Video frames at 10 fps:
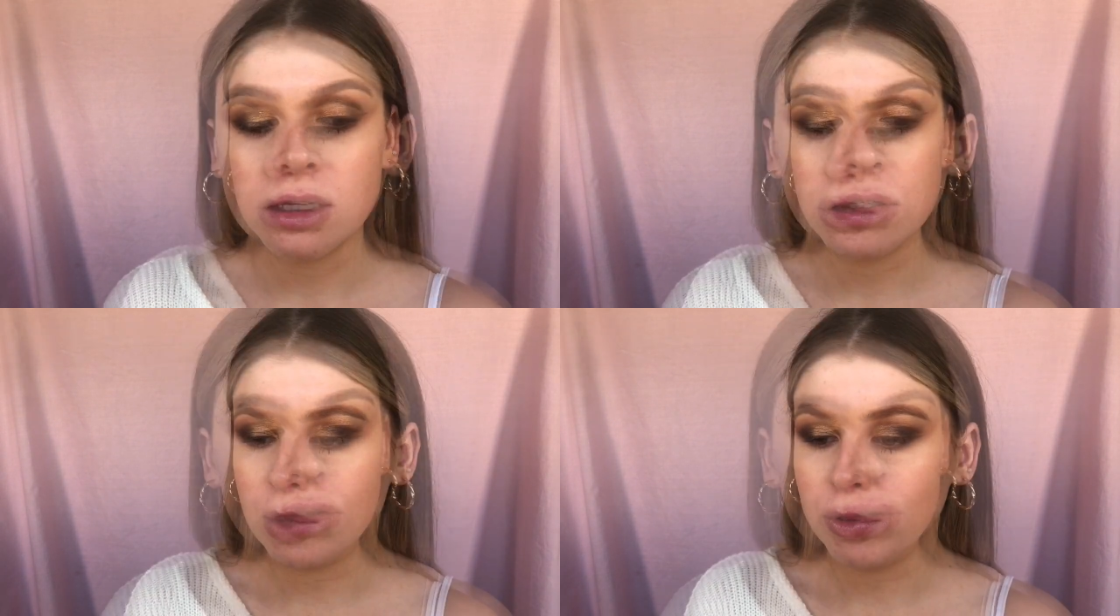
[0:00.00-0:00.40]

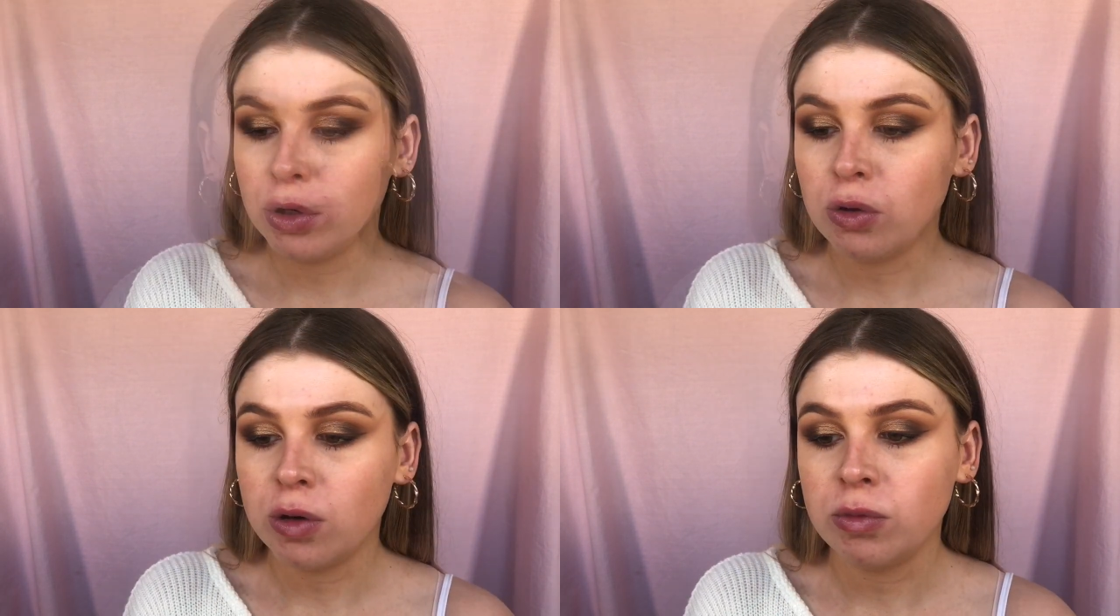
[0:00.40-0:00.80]
So I'm going to
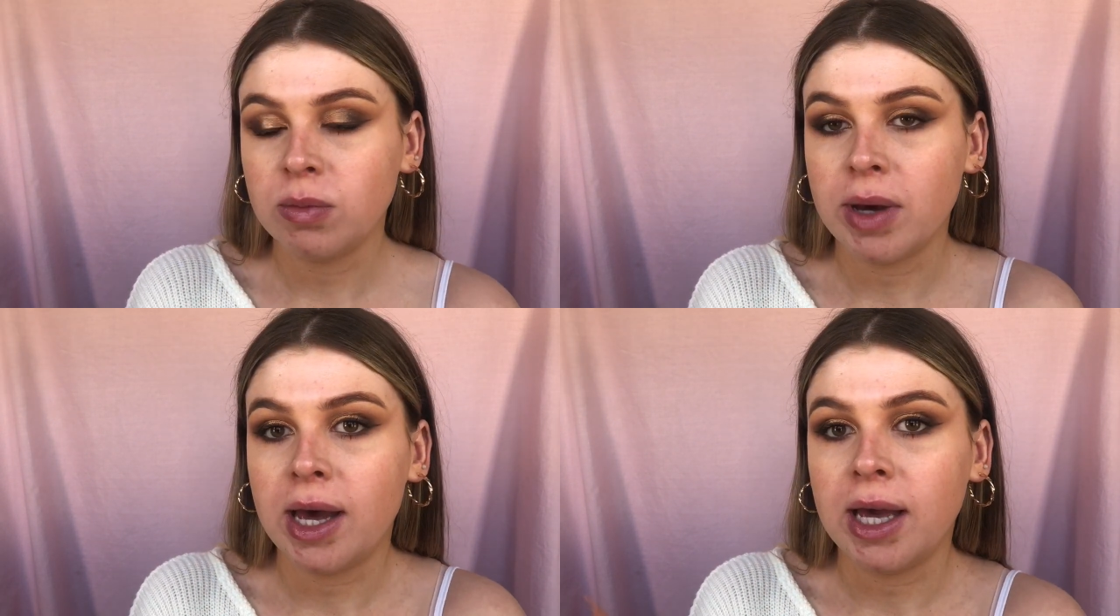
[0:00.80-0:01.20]
go in with
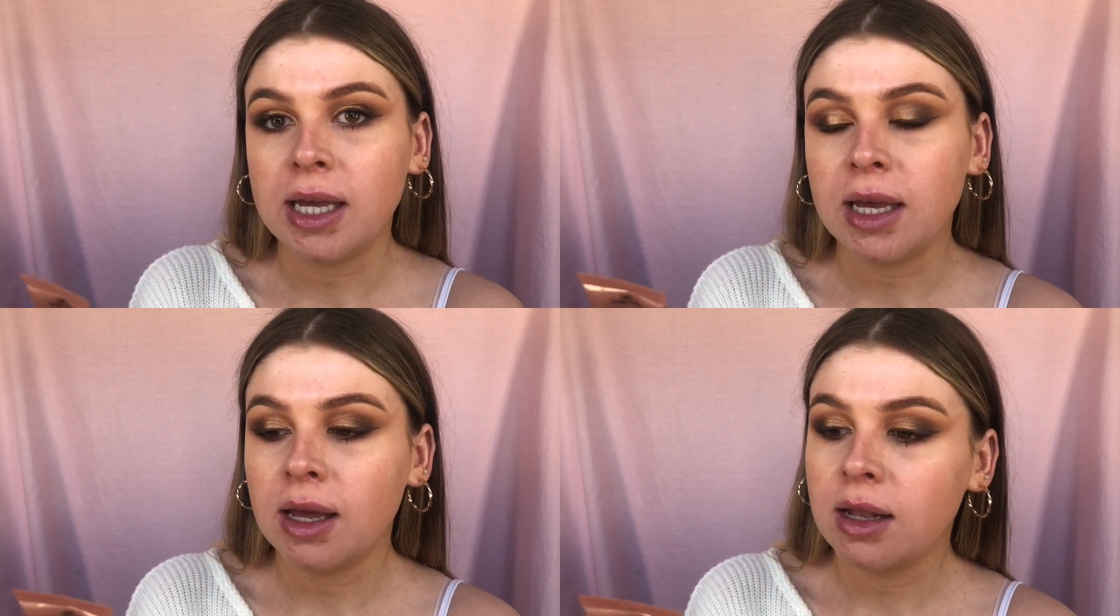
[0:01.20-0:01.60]

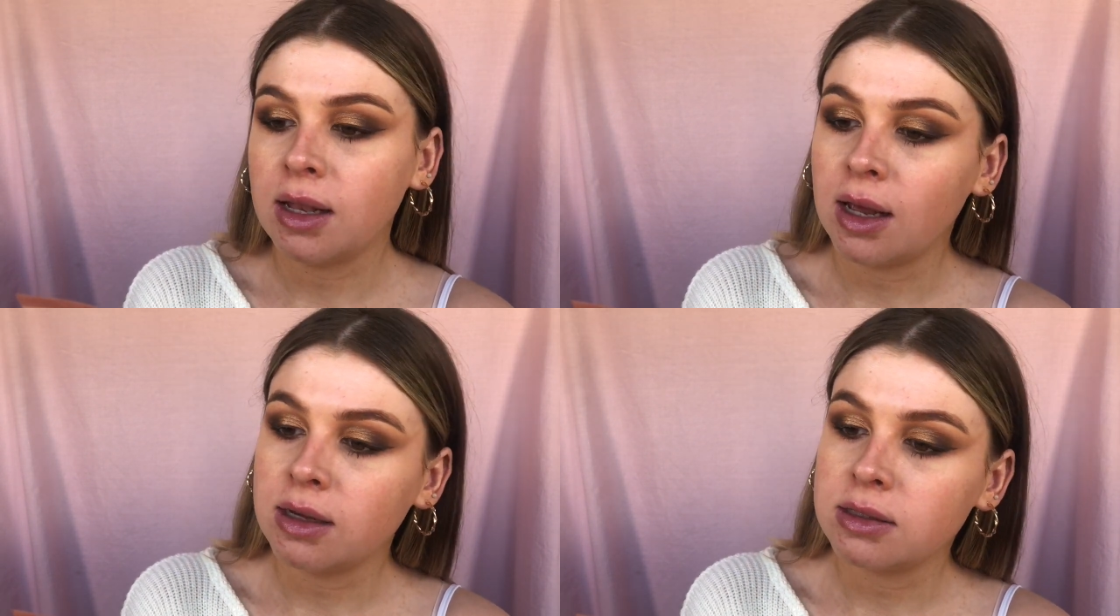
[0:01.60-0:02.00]
my
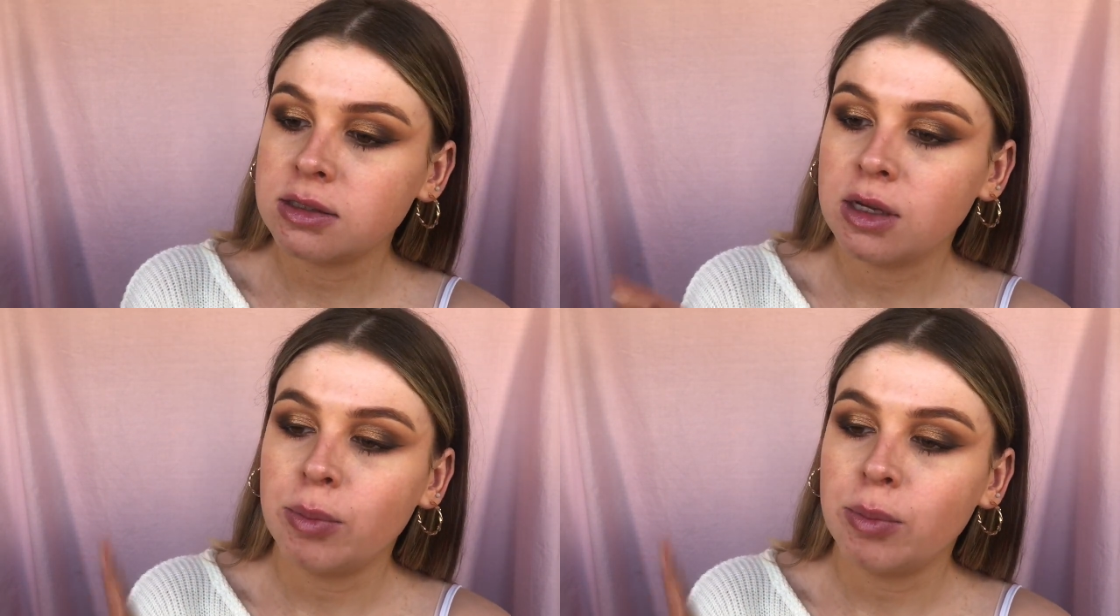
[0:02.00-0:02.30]
NYX